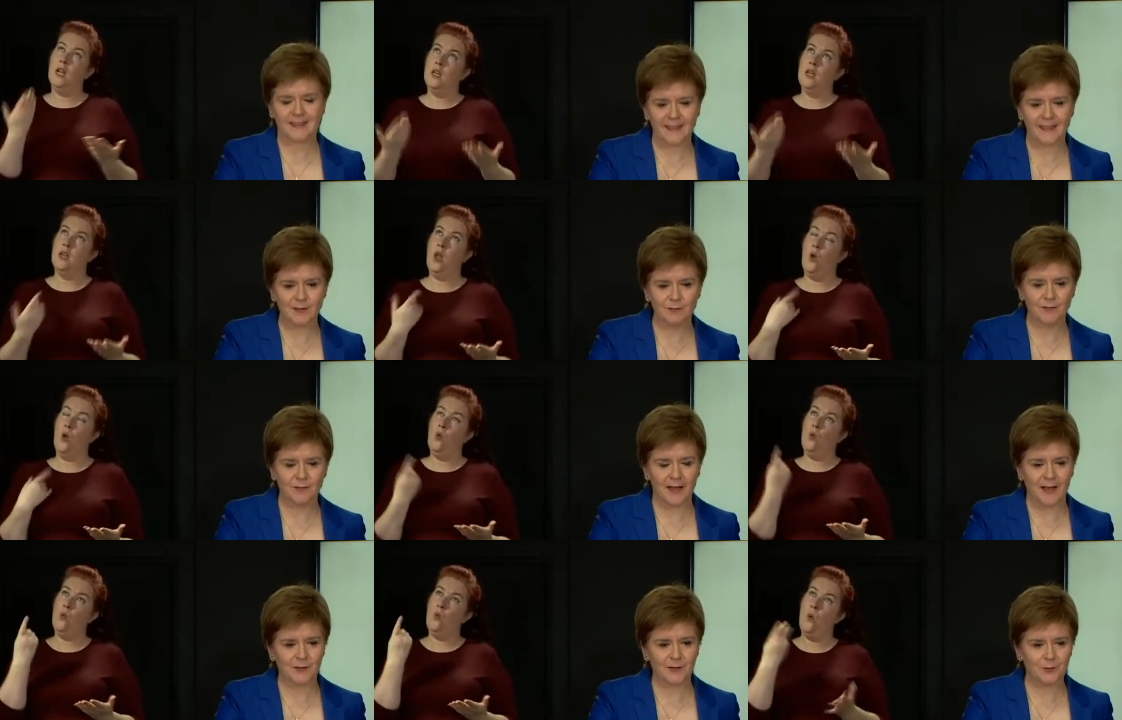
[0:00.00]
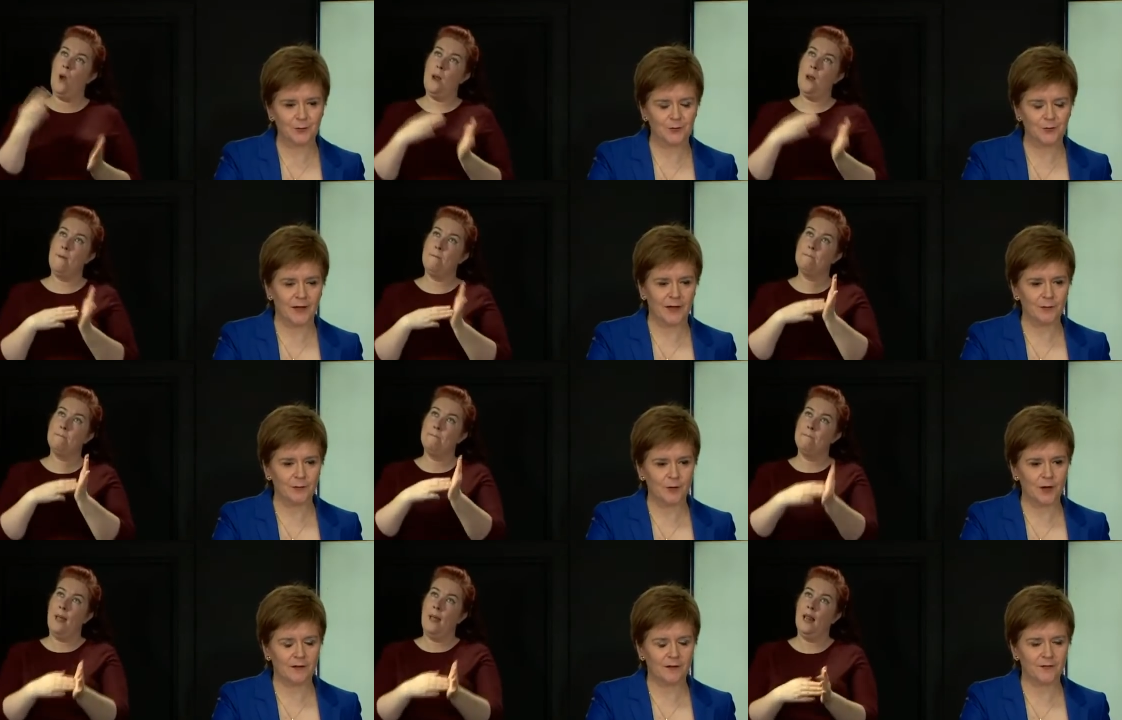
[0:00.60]
Speaker 1: time I will I
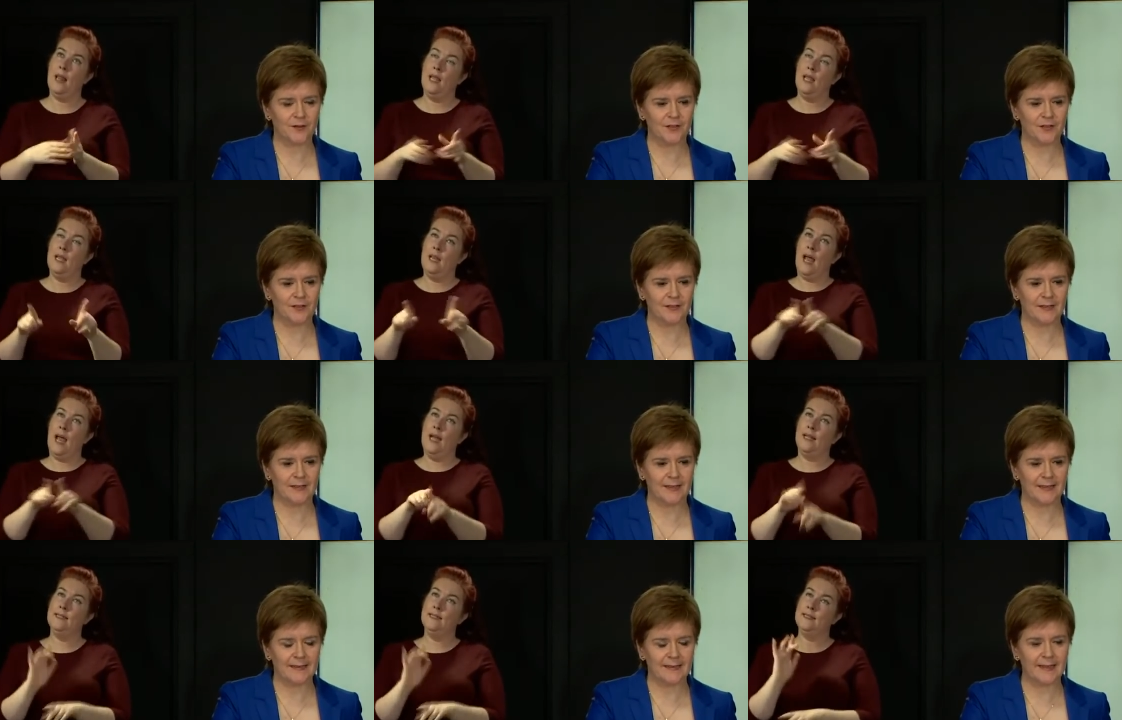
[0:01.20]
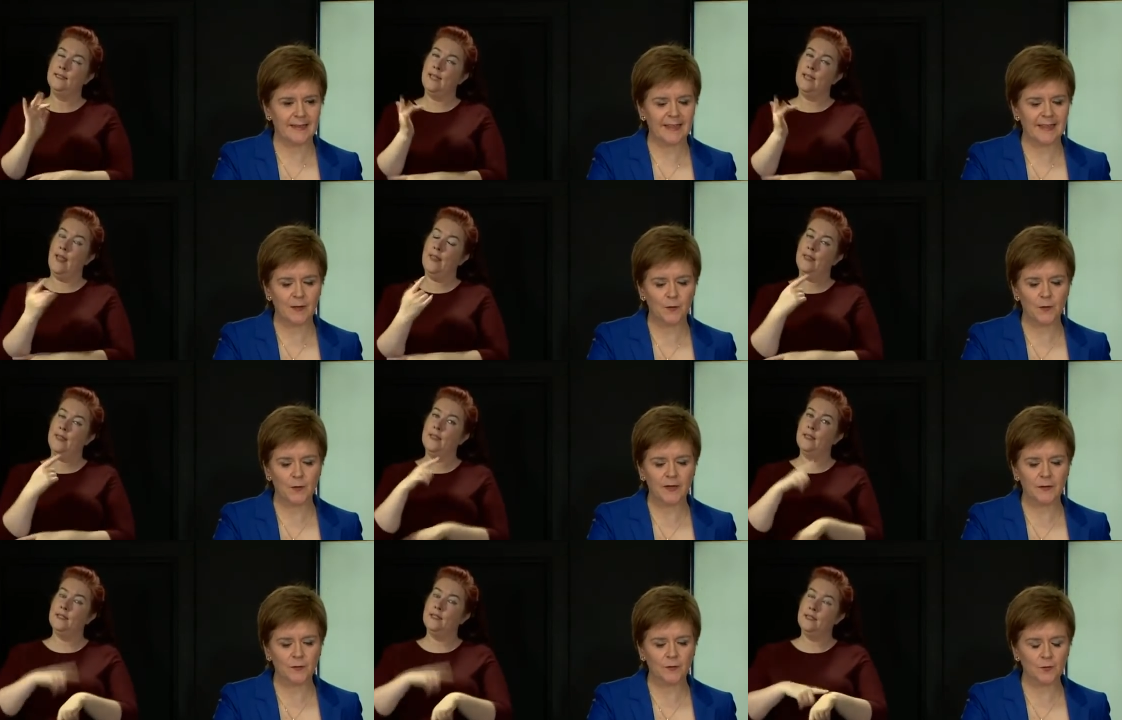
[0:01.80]
will cover uh, Nike.
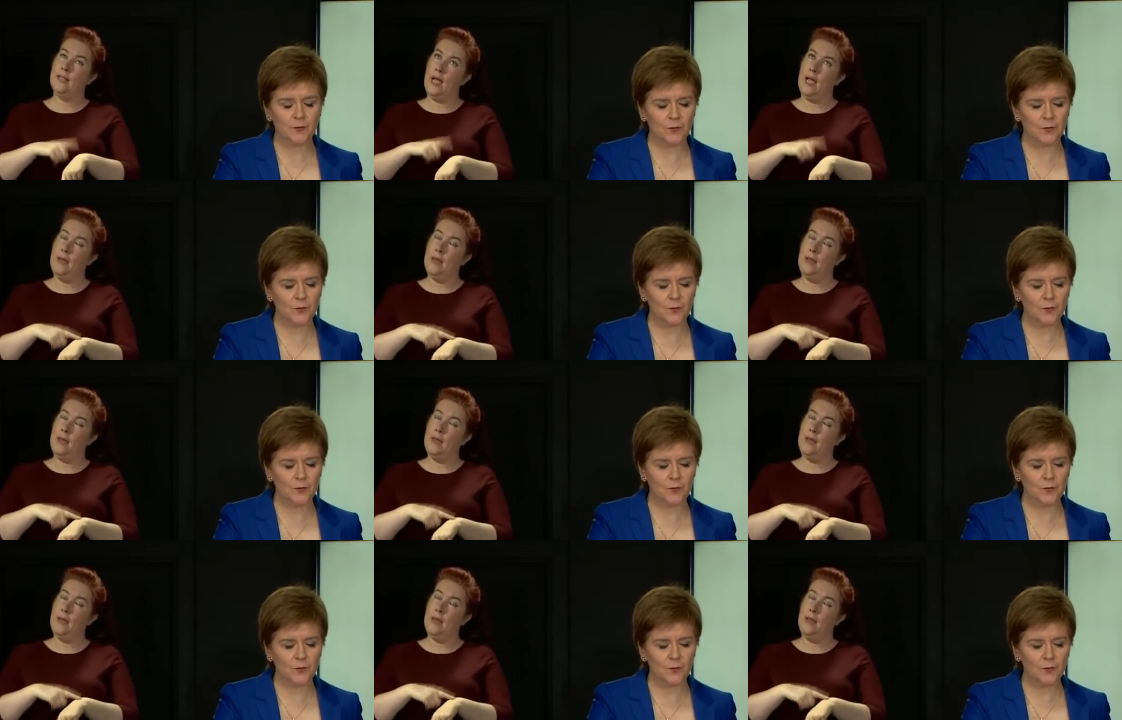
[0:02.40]
We,